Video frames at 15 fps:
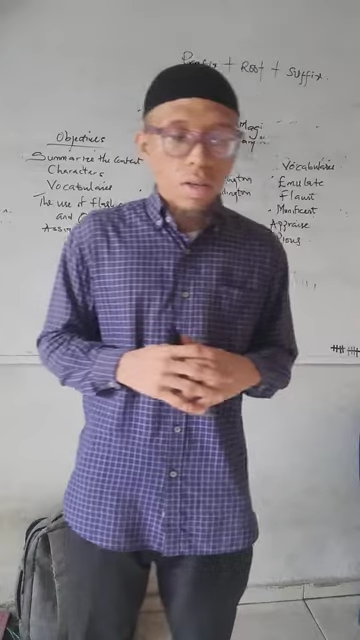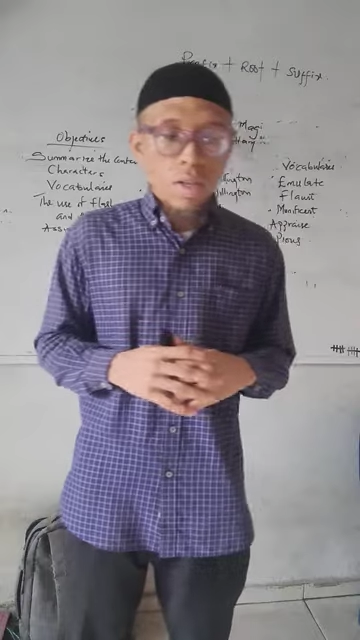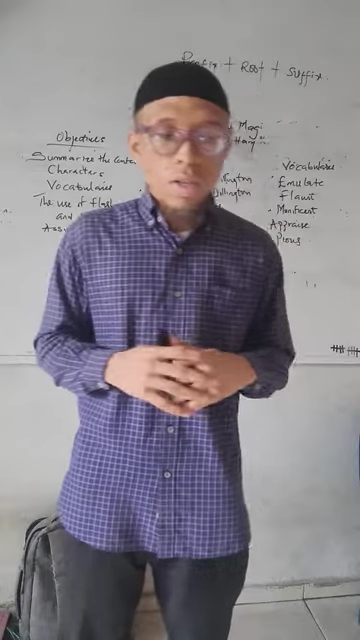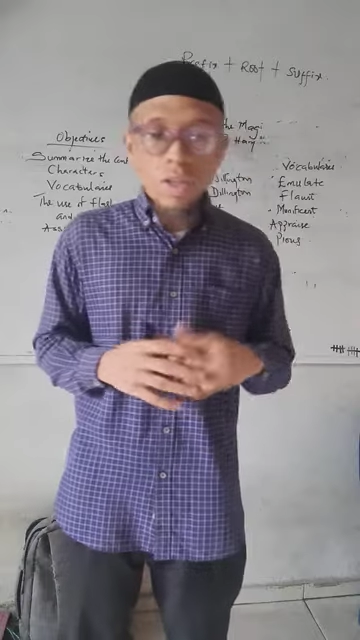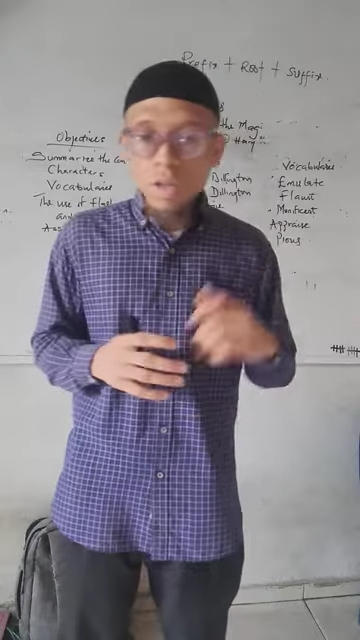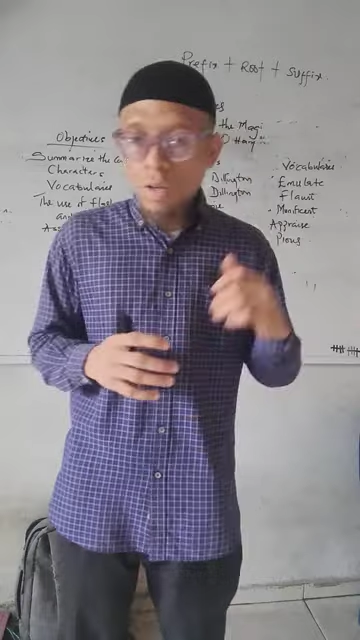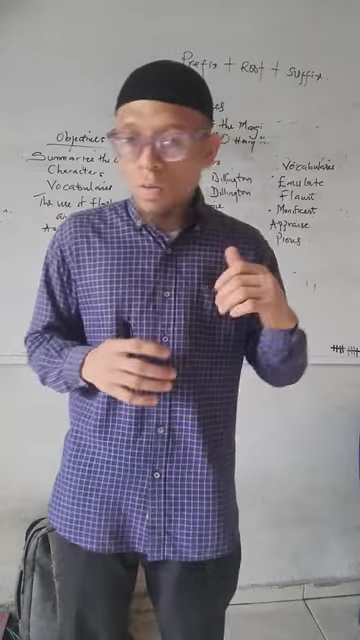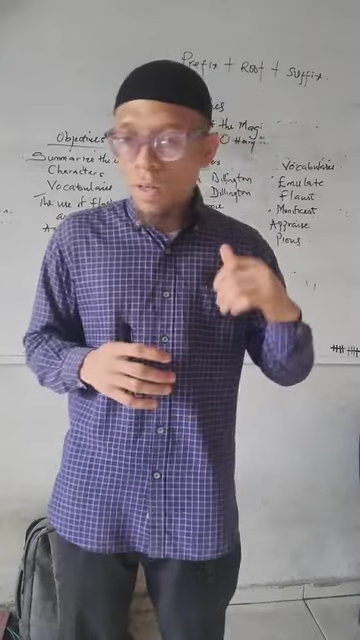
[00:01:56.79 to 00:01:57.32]

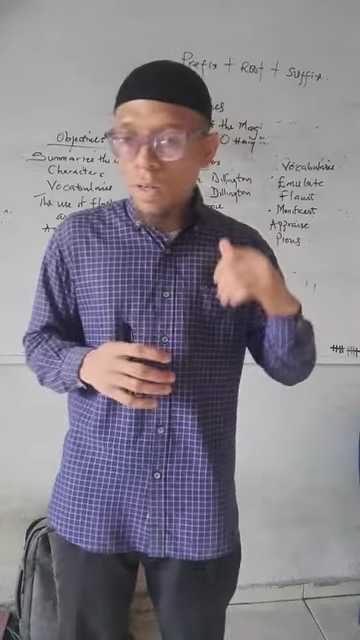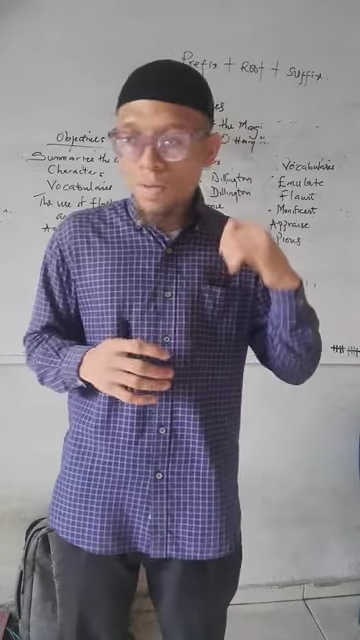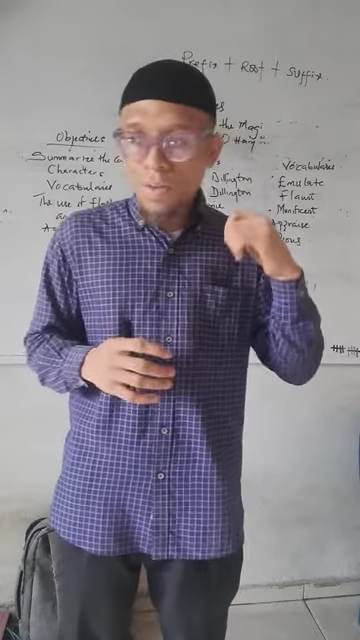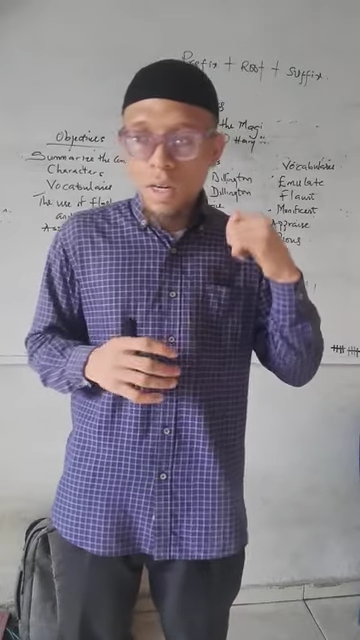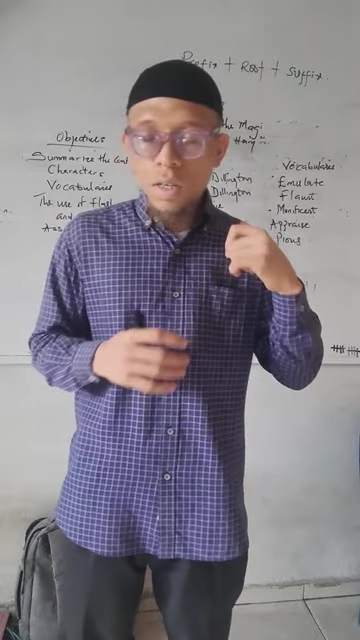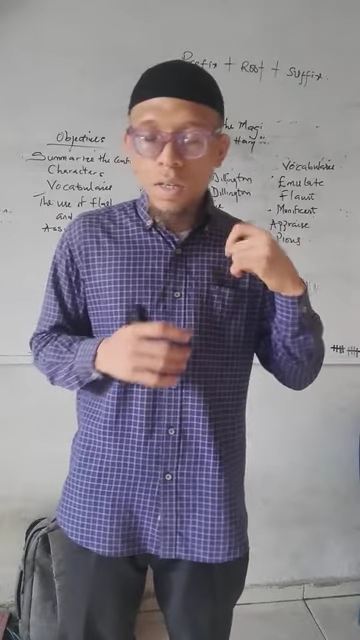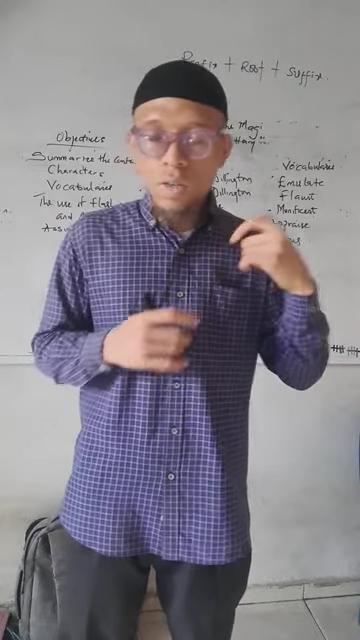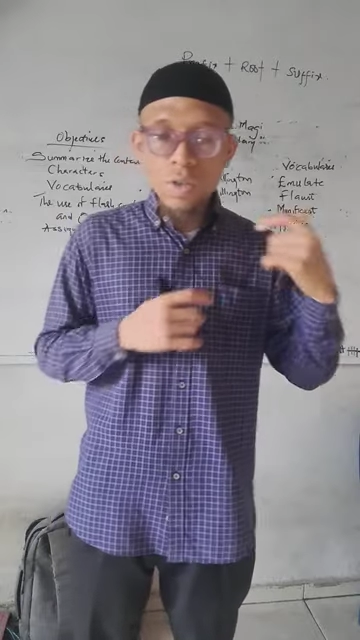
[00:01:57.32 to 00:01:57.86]
you know we've
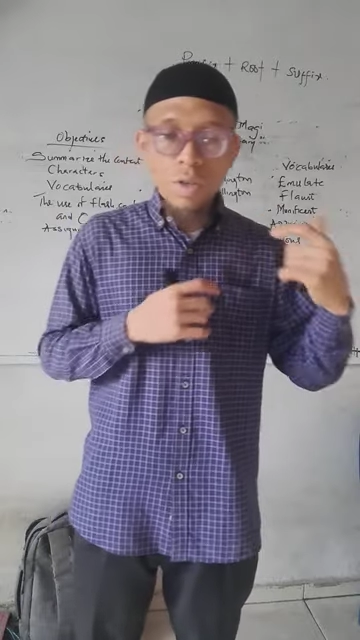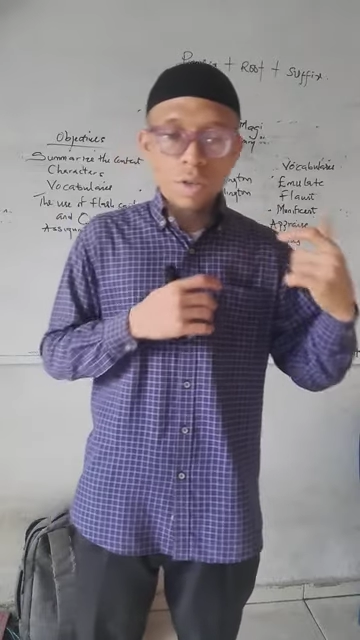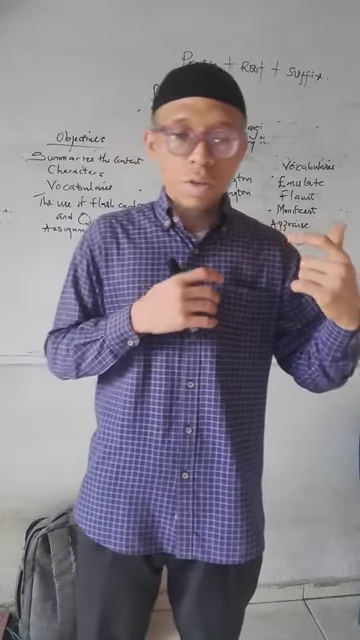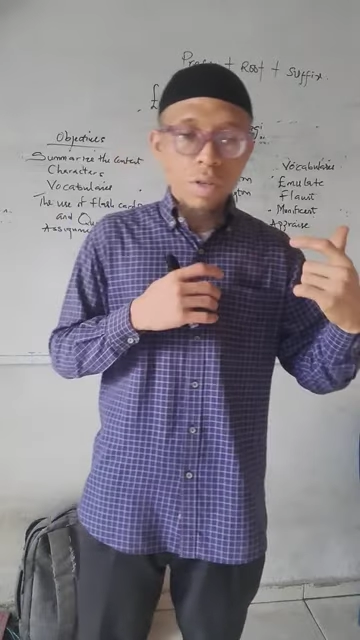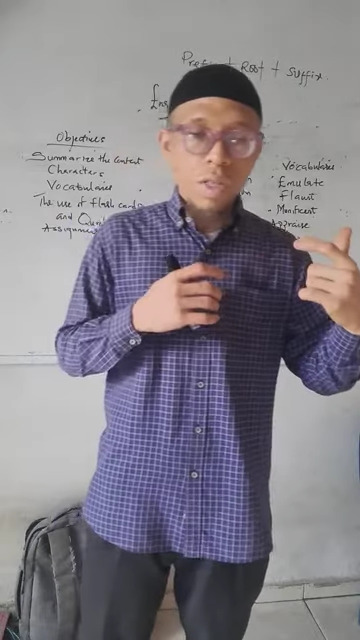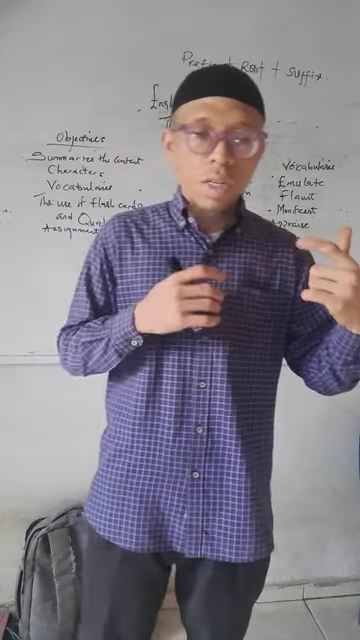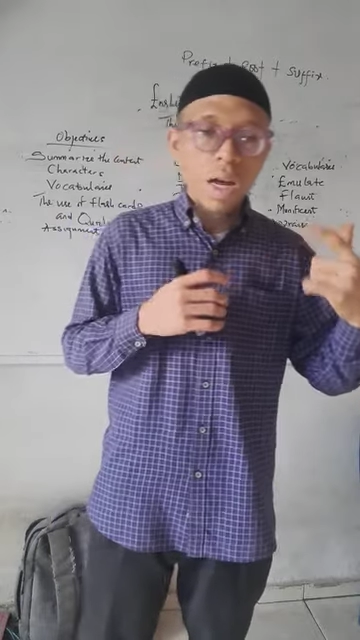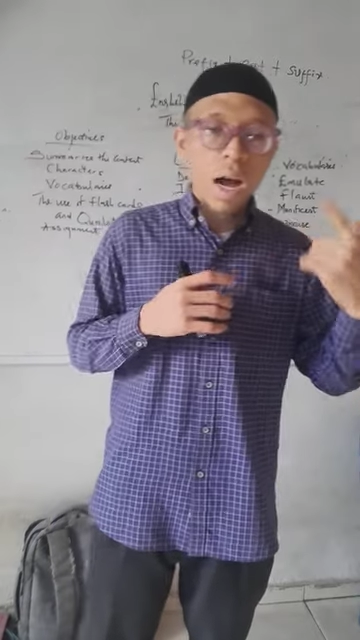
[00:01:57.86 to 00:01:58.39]
read the
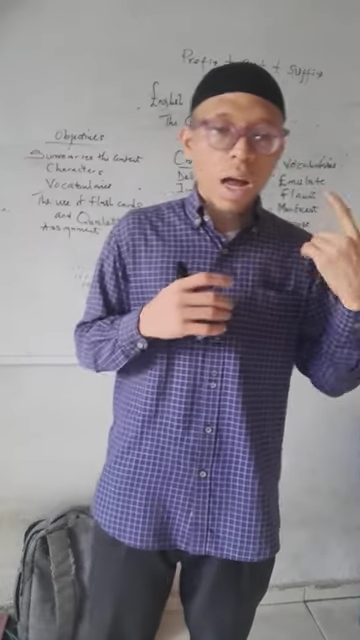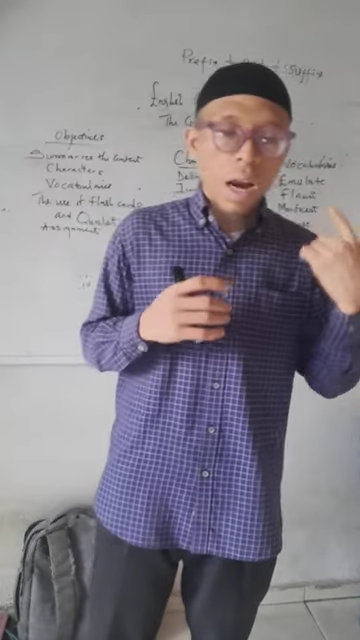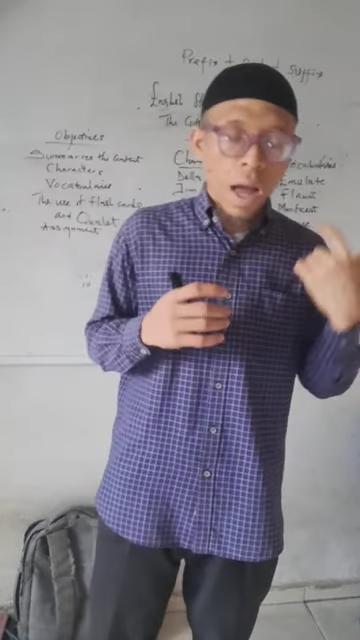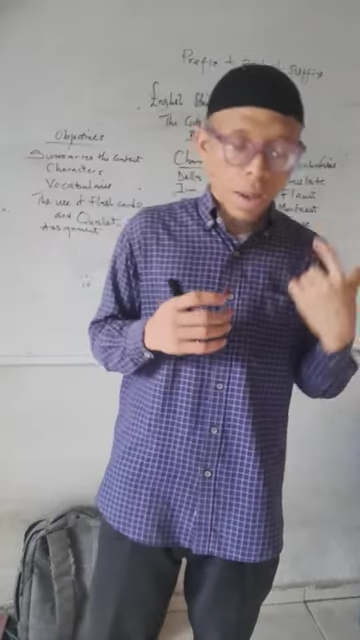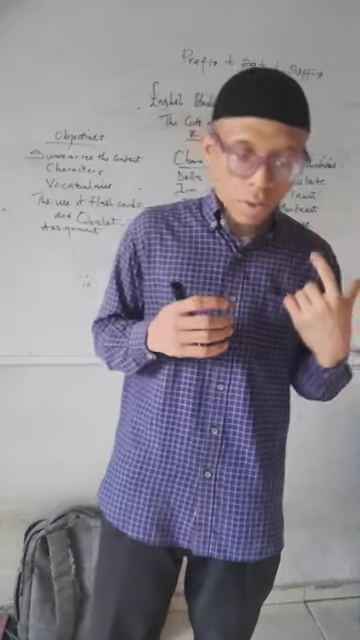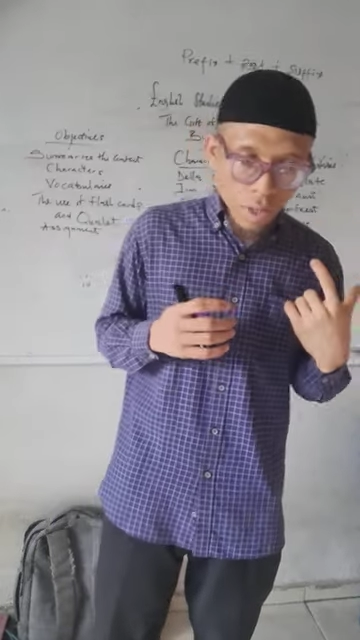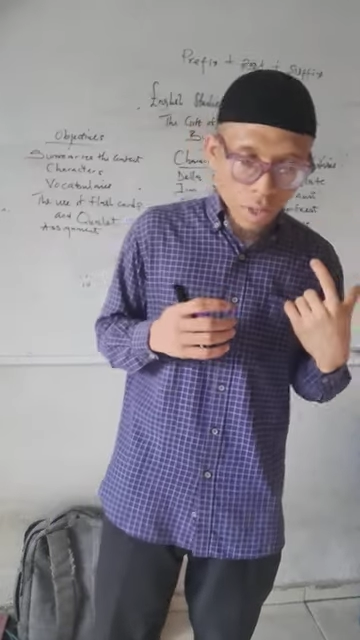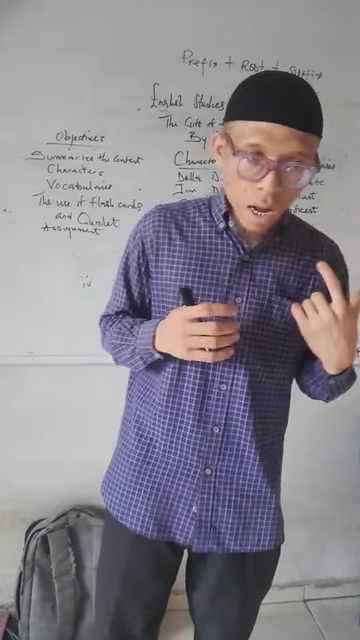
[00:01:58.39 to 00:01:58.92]
story in our
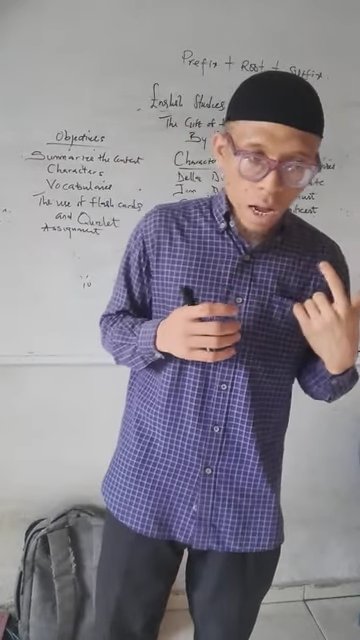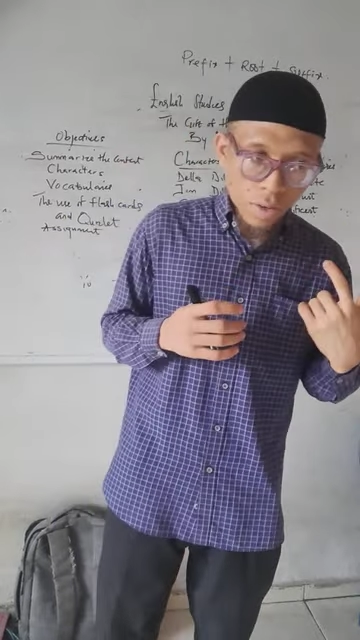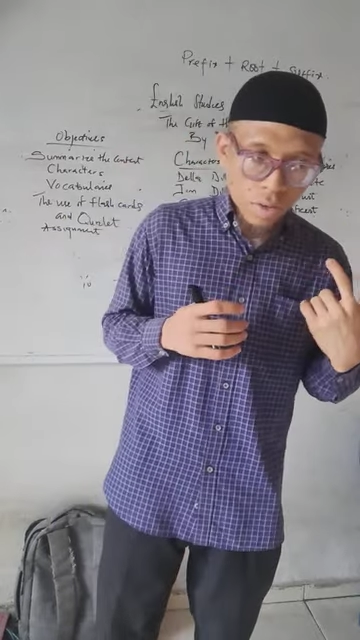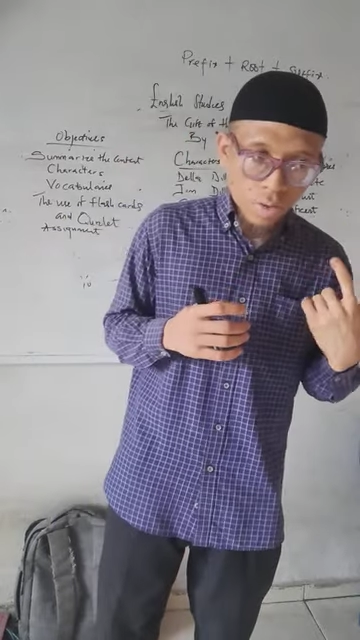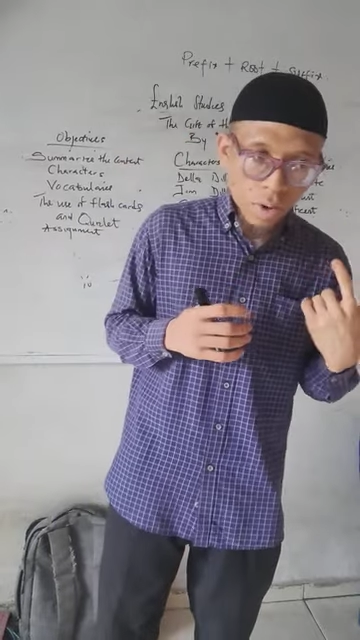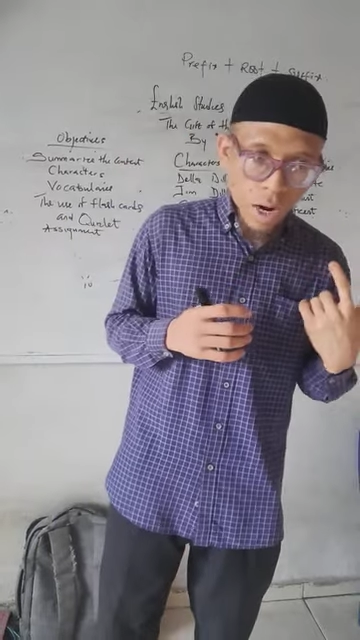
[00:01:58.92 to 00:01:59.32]
last class,